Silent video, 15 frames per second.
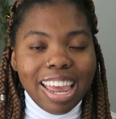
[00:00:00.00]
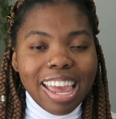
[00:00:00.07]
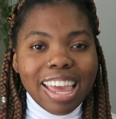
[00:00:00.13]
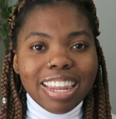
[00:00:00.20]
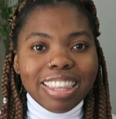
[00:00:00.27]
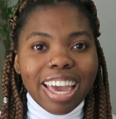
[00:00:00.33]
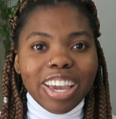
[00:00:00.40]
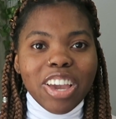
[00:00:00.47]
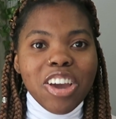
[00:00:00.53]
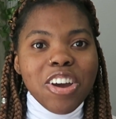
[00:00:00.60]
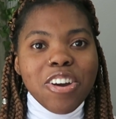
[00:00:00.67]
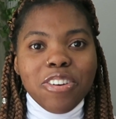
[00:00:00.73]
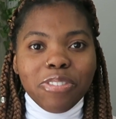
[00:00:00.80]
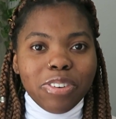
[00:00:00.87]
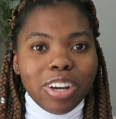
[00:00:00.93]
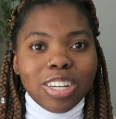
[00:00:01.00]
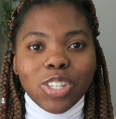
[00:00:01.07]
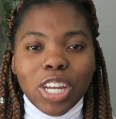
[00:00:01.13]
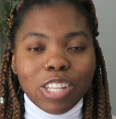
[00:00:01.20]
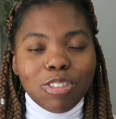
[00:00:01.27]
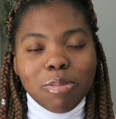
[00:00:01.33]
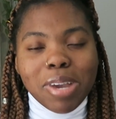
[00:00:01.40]
in, like for
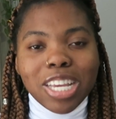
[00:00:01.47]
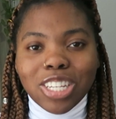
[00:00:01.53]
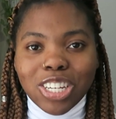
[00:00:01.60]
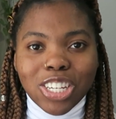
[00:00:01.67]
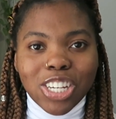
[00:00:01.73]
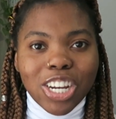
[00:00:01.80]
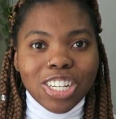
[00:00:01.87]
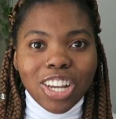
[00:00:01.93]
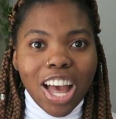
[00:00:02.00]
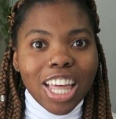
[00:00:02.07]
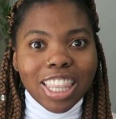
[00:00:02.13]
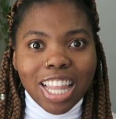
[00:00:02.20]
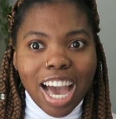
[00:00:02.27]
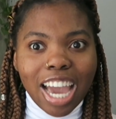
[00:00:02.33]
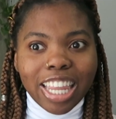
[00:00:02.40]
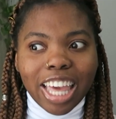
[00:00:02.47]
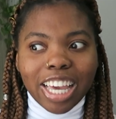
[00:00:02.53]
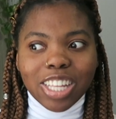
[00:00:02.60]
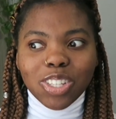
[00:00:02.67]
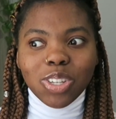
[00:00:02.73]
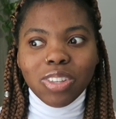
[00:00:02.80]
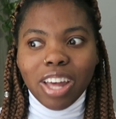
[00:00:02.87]
Transformation Church Online,
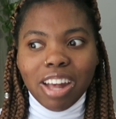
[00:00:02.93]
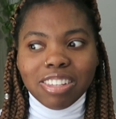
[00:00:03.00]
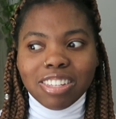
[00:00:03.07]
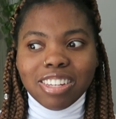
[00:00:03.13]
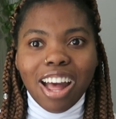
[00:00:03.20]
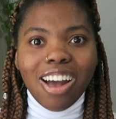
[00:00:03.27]
like $2,000.